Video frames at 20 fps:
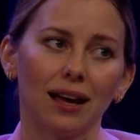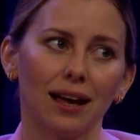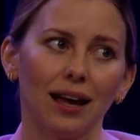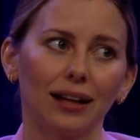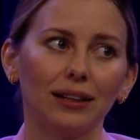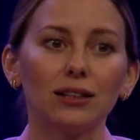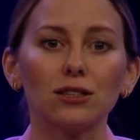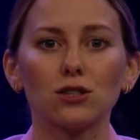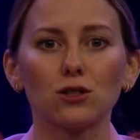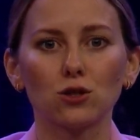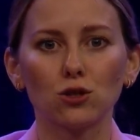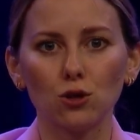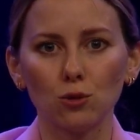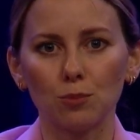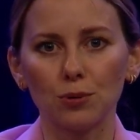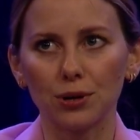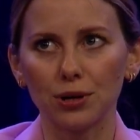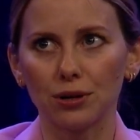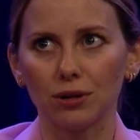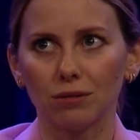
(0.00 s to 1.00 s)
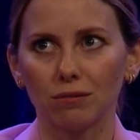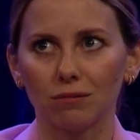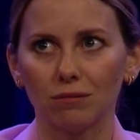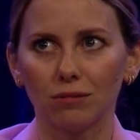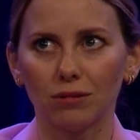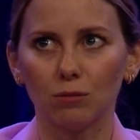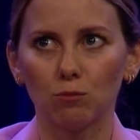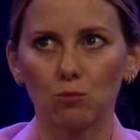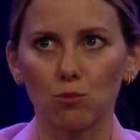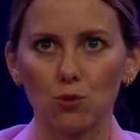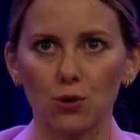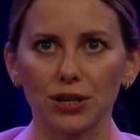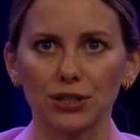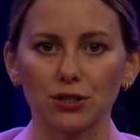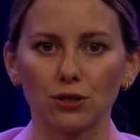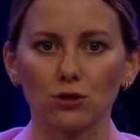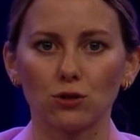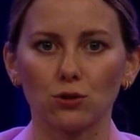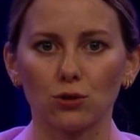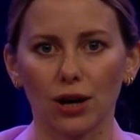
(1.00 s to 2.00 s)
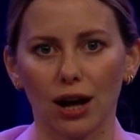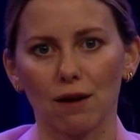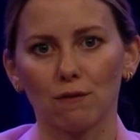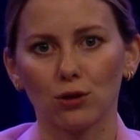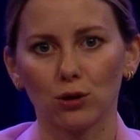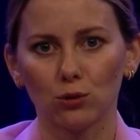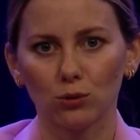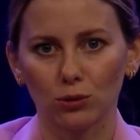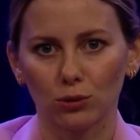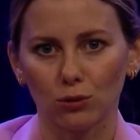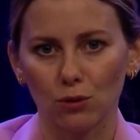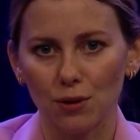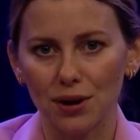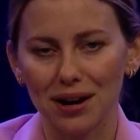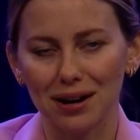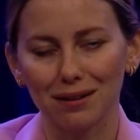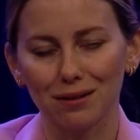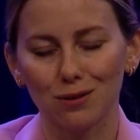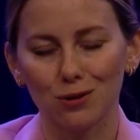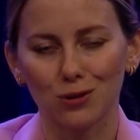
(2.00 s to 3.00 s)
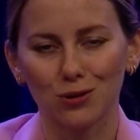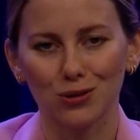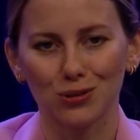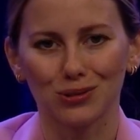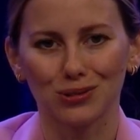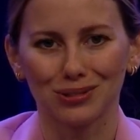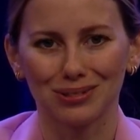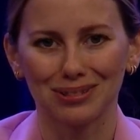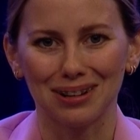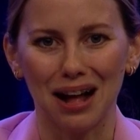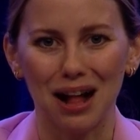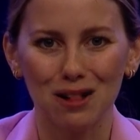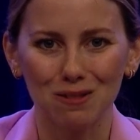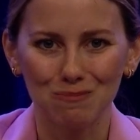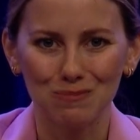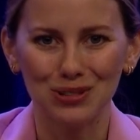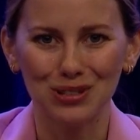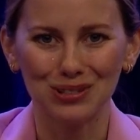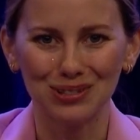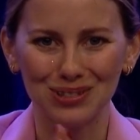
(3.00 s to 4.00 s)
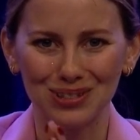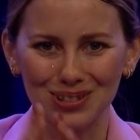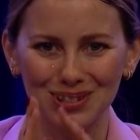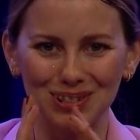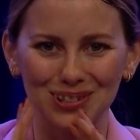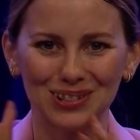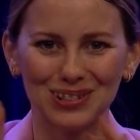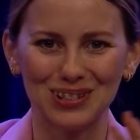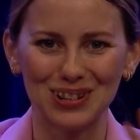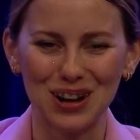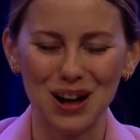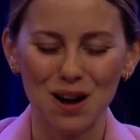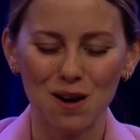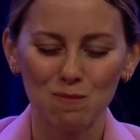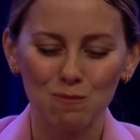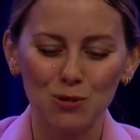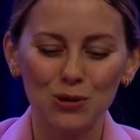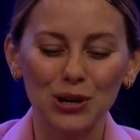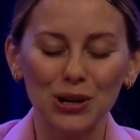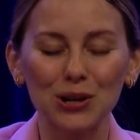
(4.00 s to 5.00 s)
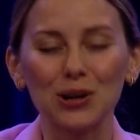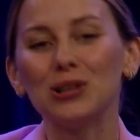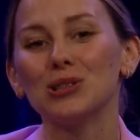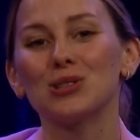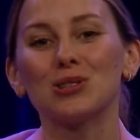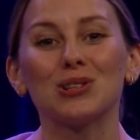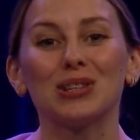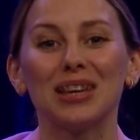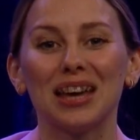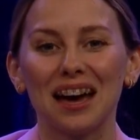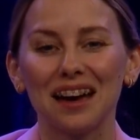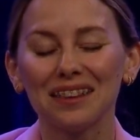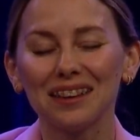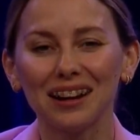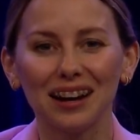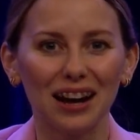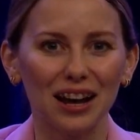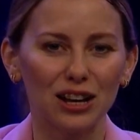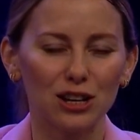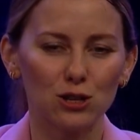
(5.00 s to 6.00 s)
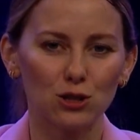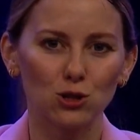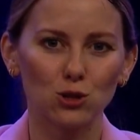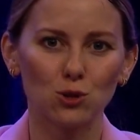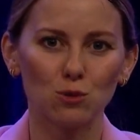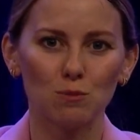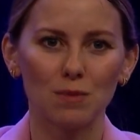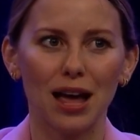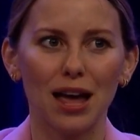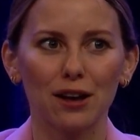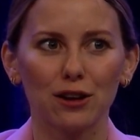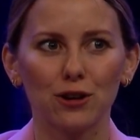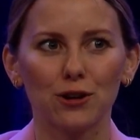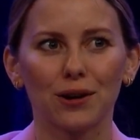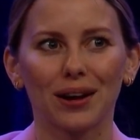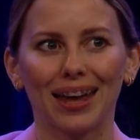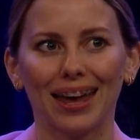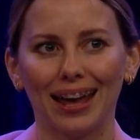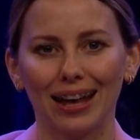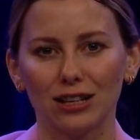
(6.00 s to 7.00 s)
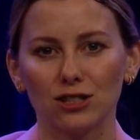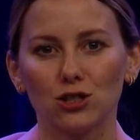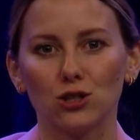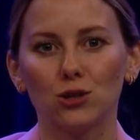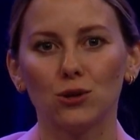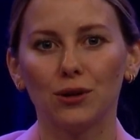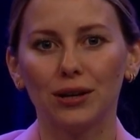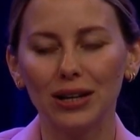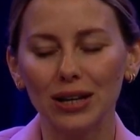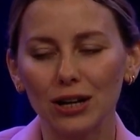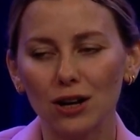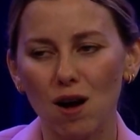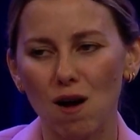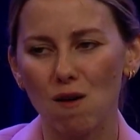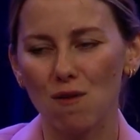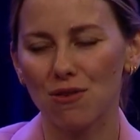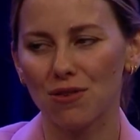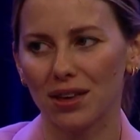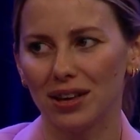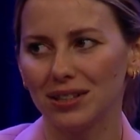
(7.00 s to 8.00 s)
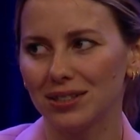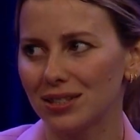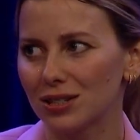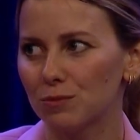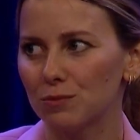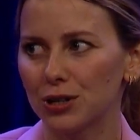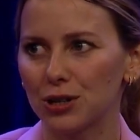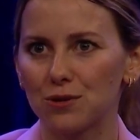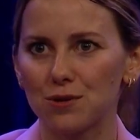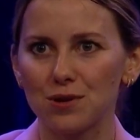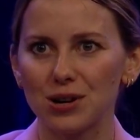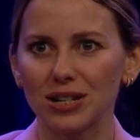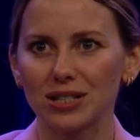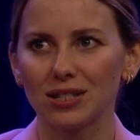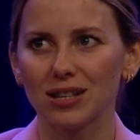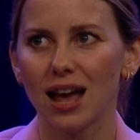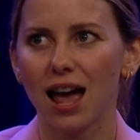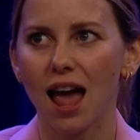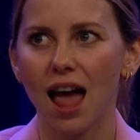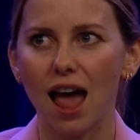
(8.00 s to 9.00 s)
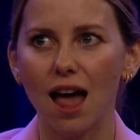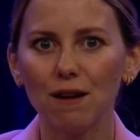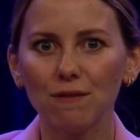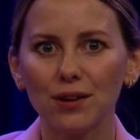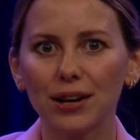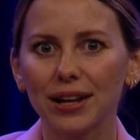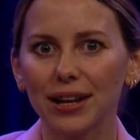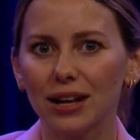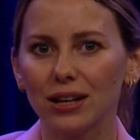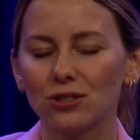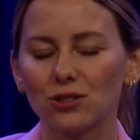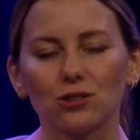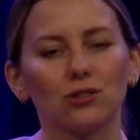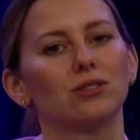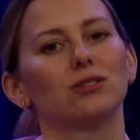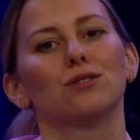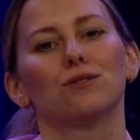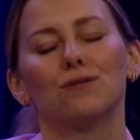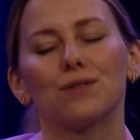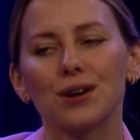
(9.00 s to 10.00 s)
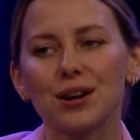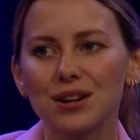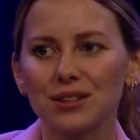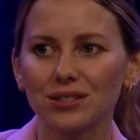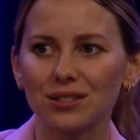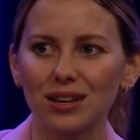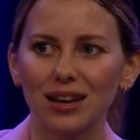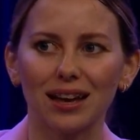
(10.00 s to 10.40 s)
And it's super important to have a good lawyer who could help you to put it all together and to make your case unique or authentic, because every case is different.